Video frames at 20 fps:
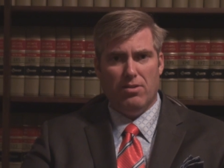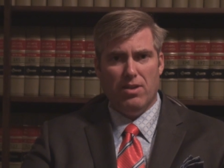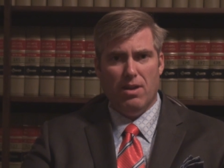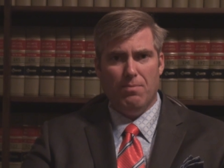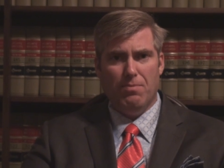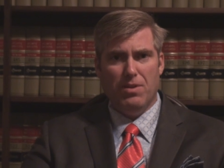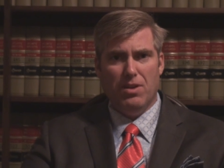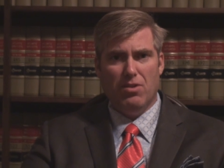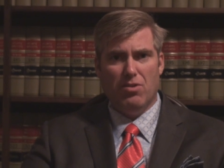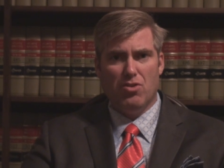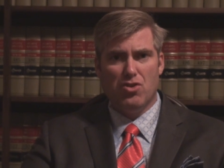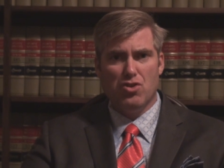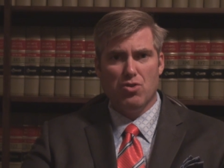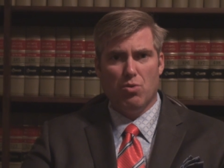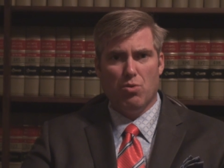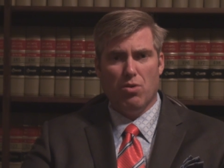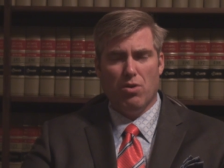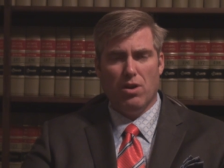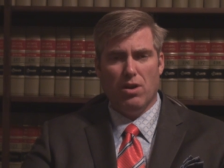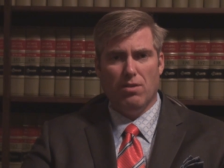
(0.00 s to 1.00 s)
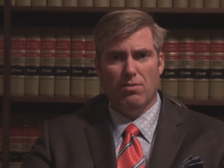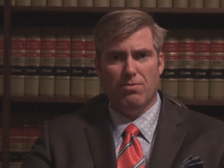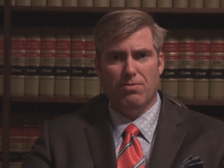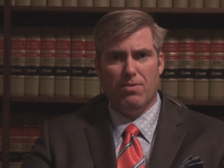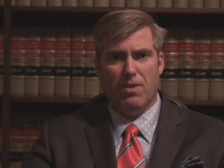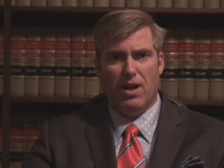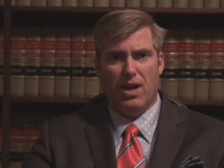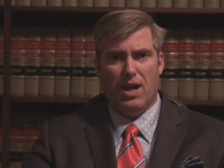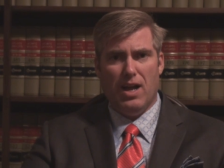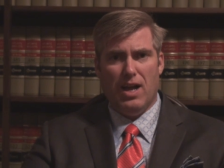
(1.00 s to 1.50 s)
something short
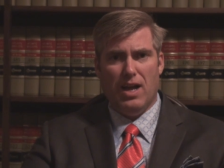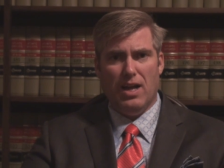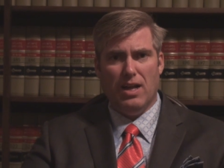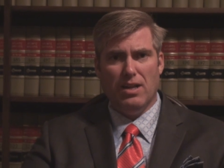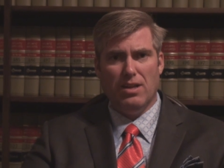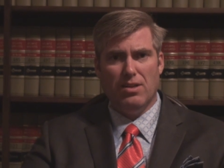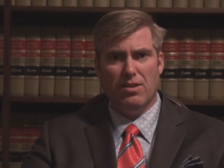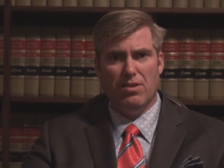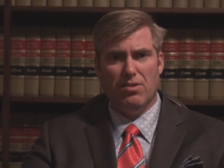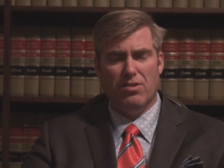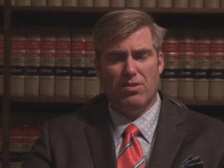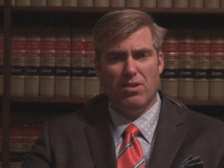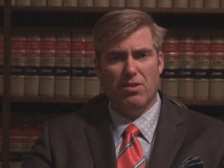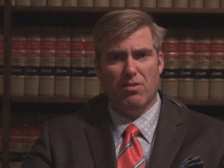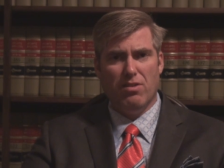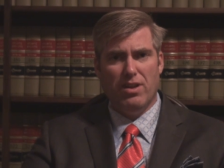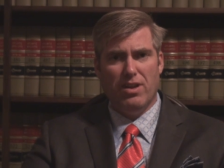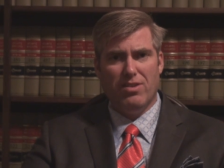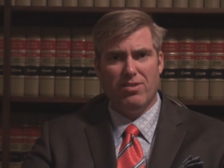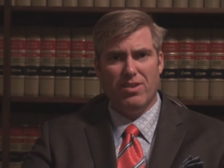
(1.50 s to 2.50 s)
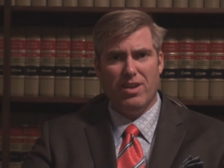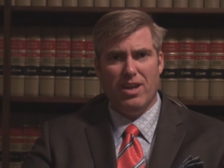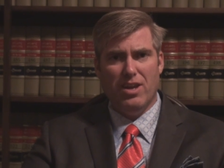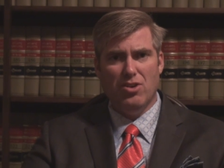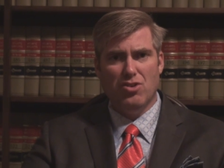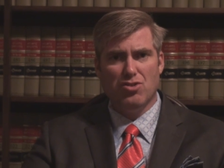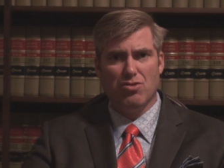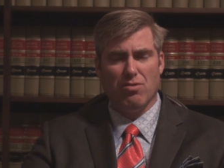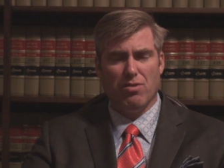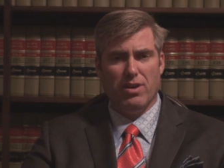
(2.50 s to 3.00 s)
of serious
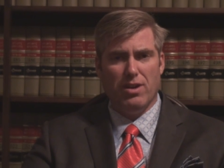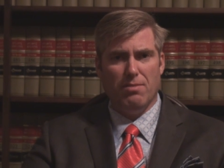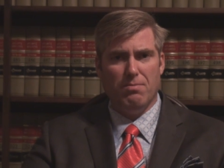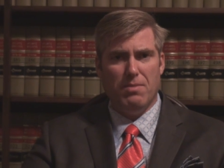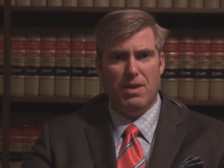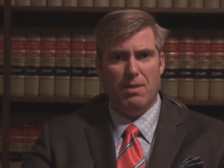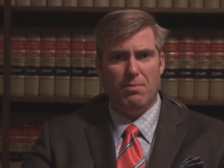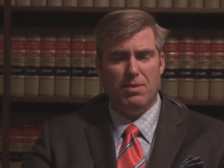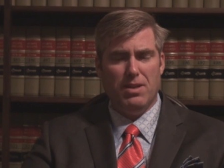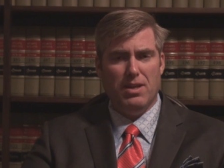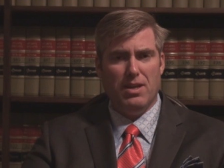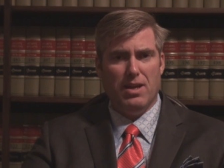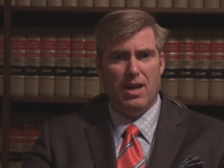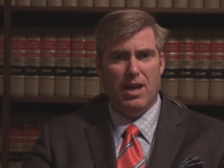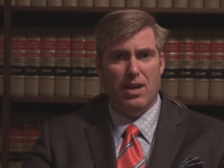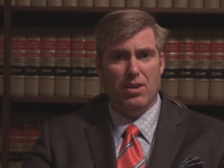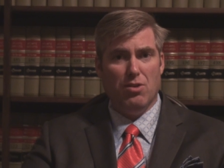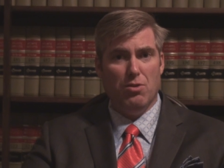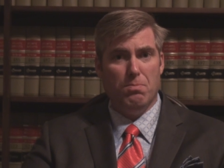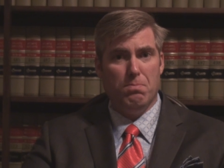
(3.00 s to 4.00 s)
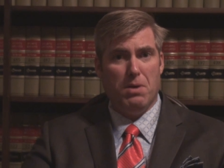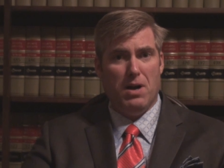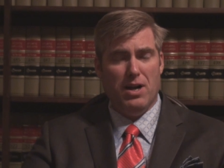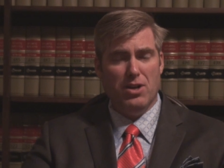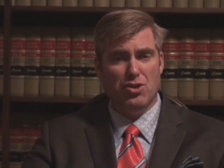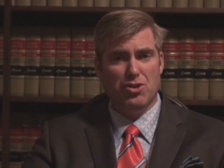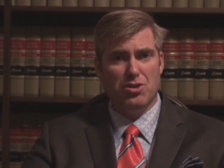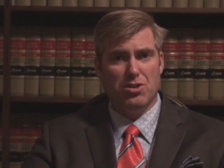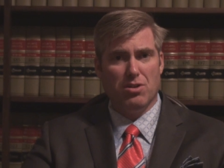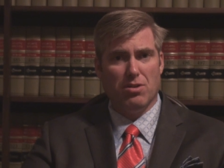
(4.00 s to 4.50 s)
injury. Maybe you
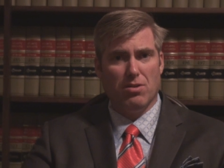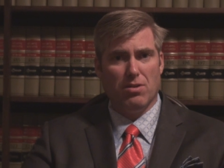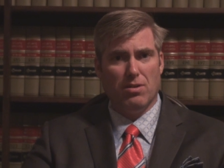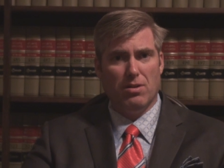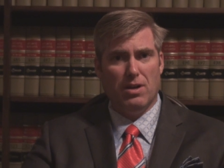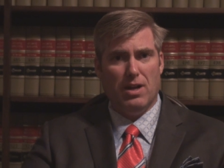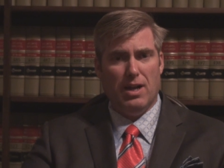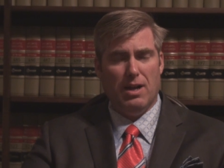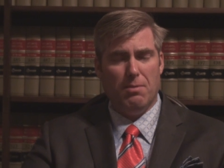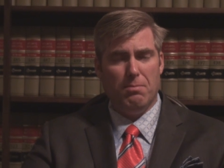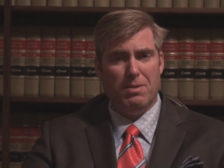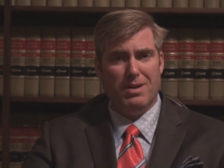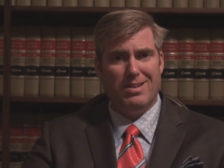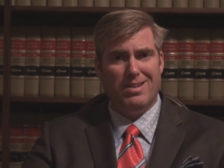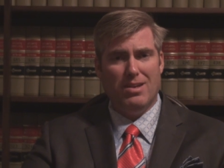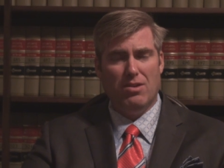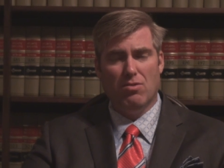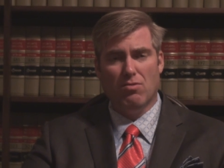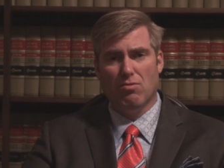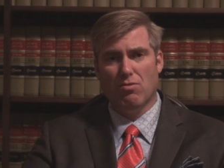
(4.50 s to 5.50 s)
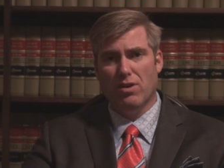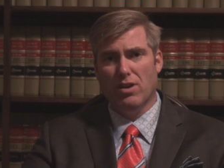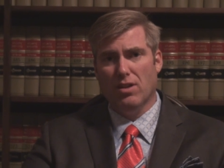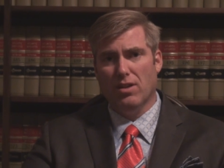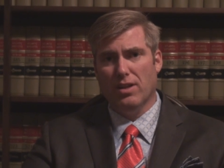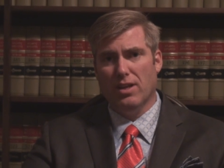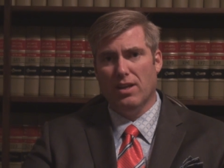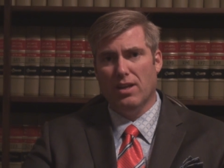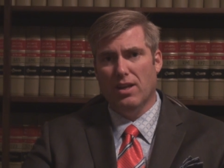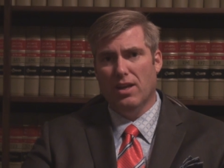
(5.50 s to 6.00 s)
punched her but didn't
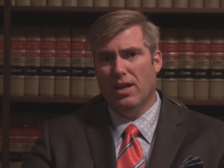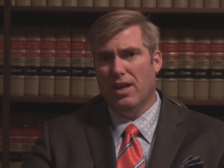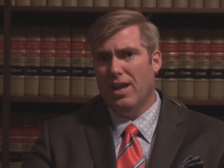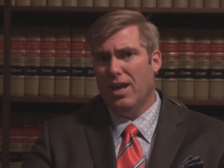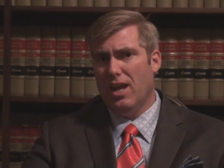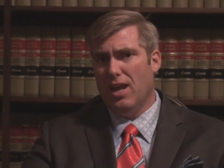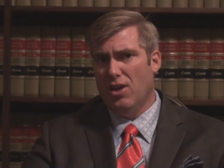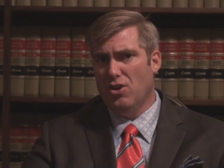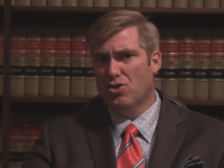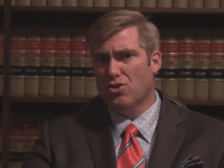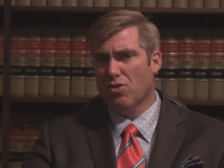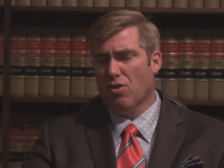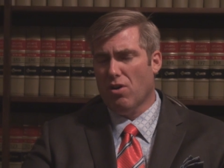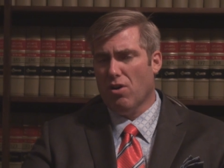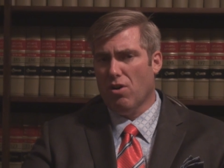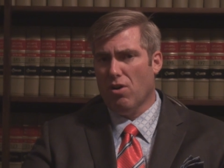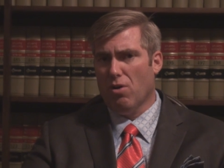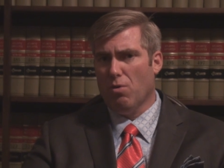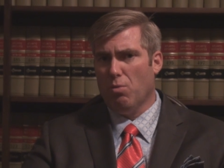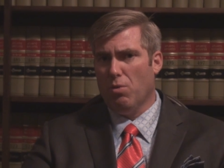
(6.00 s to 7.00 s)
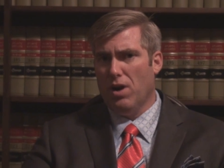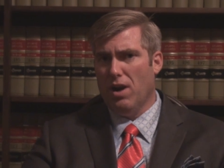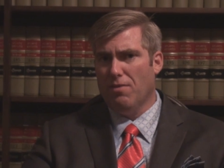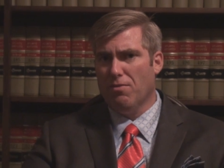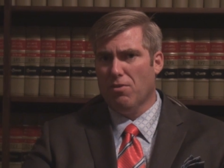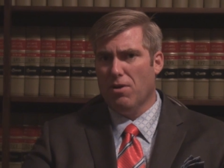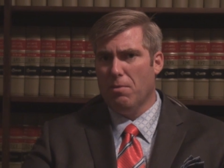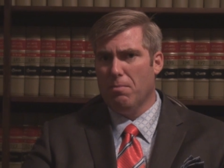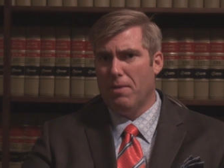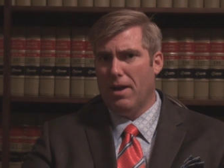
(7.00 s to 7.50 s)
really injure her.
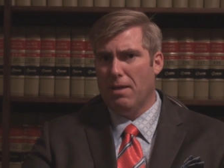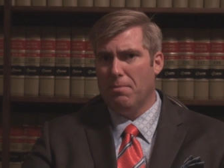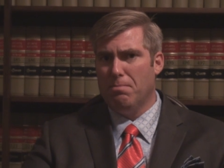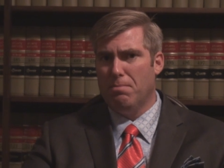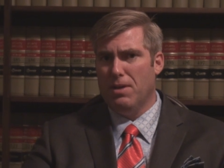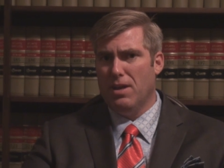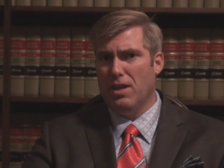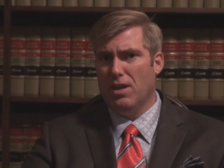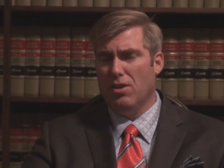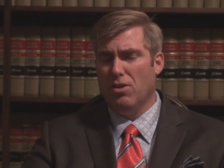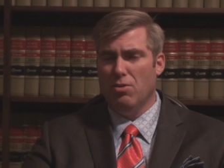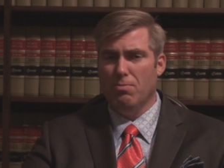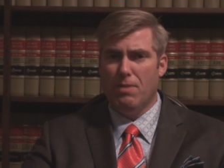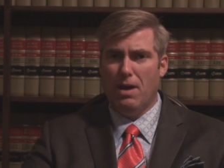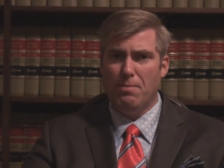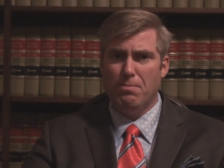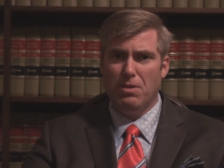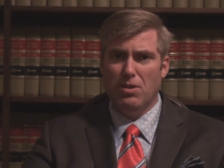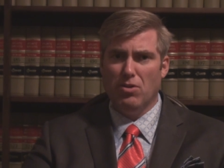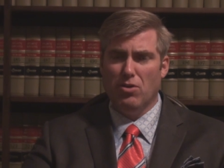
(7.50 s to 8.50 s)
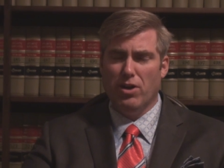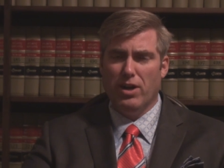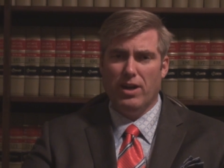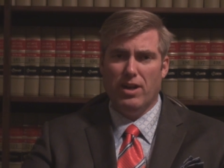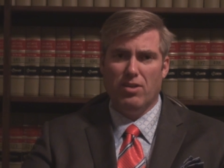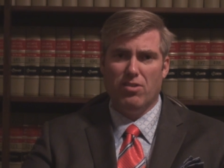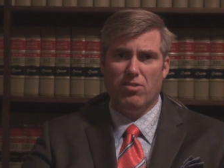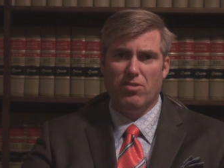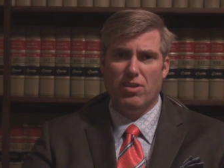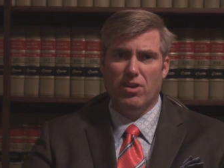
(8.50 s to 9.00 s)
Whatever it might be, you might be
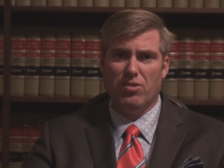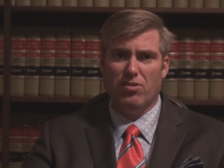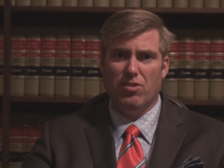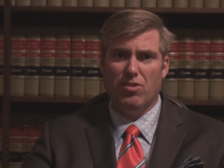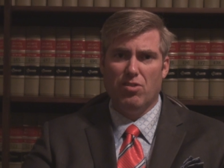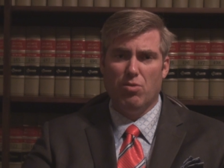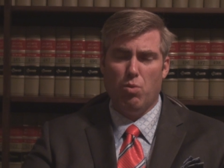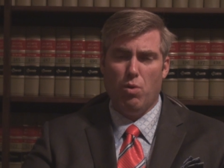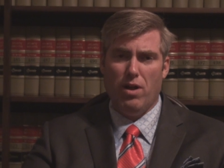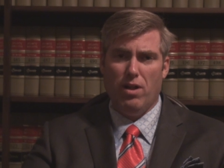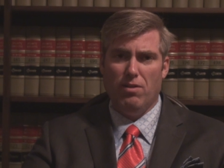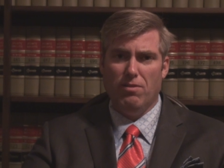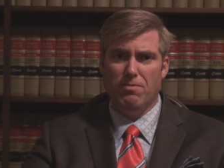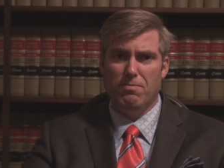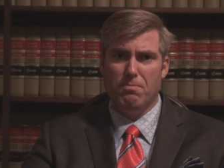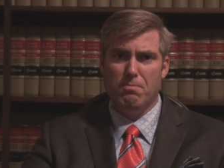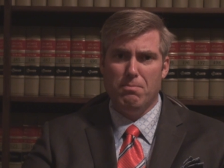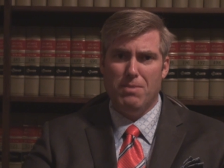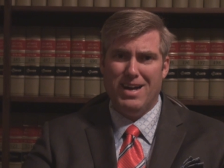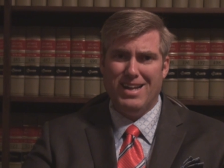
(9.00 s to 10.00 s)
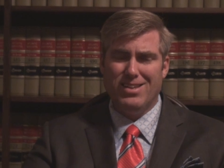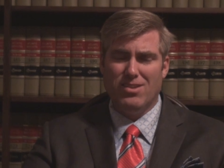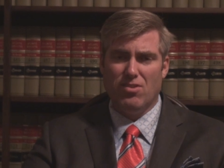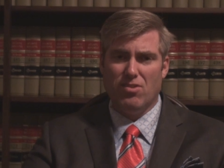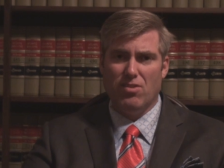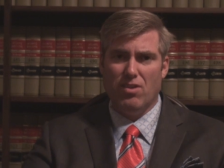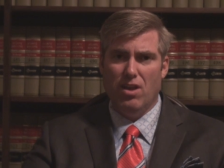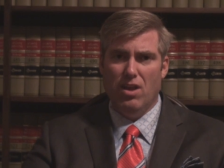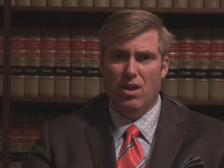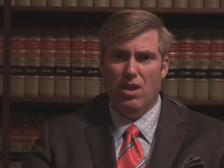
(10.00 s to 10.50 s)
looking at 6 to 12
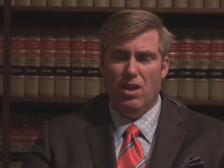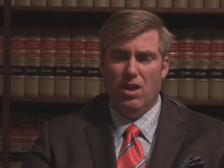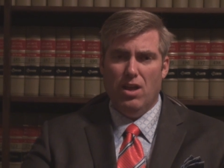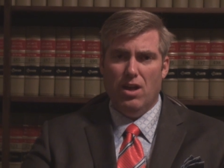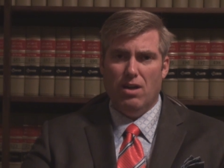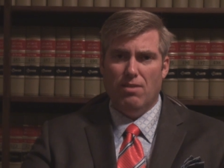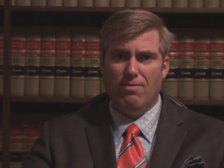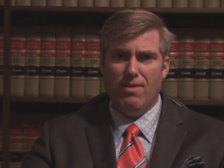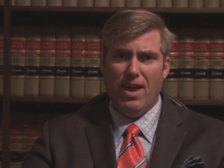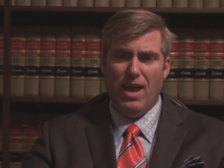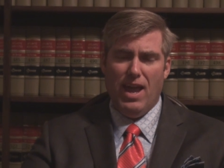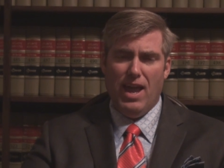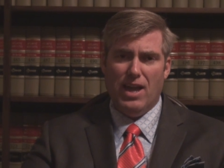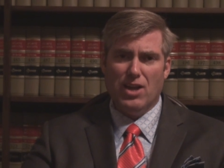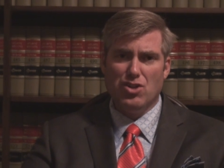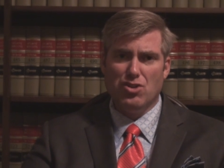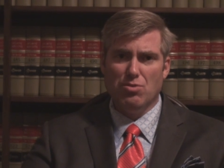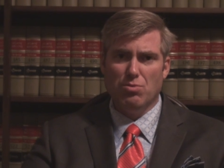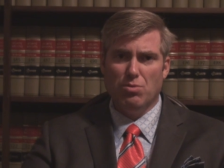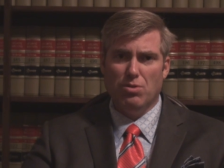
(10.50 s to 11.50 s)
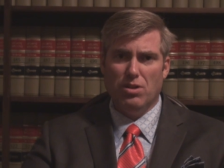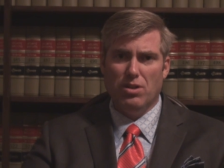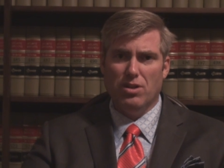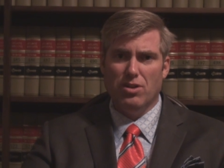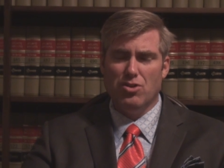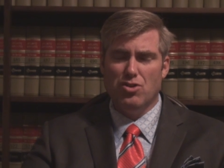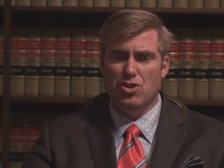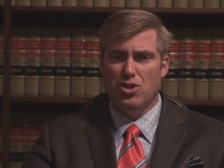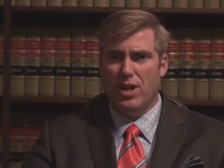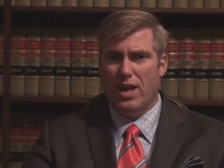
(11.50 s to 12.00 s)
months of
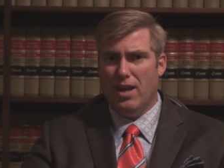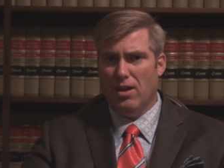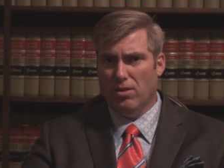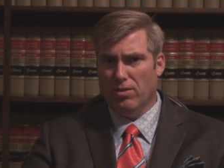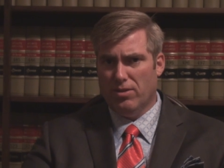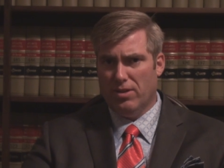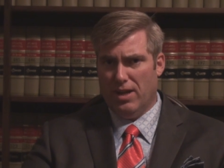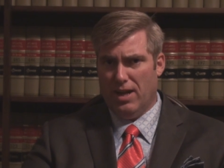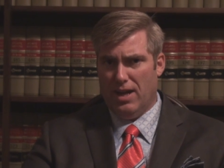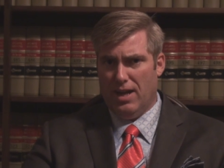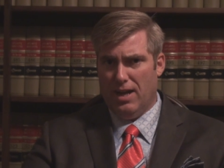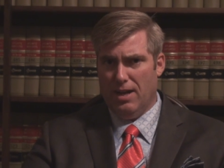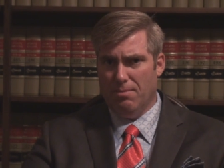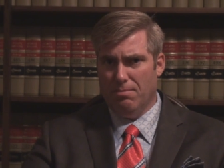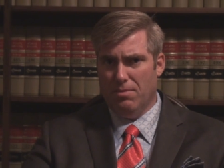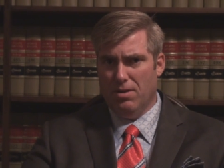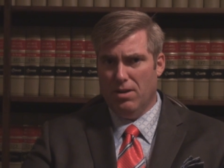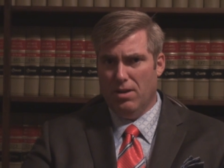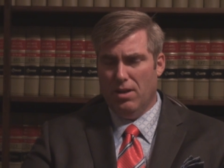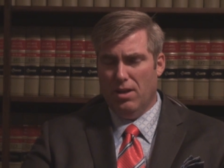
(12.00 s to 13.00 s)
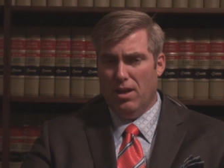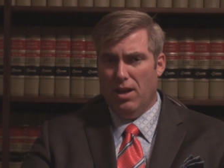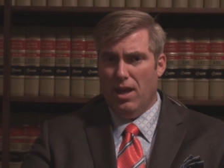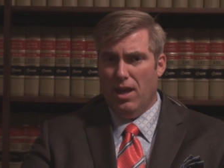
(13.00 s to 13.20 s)
actual jail time,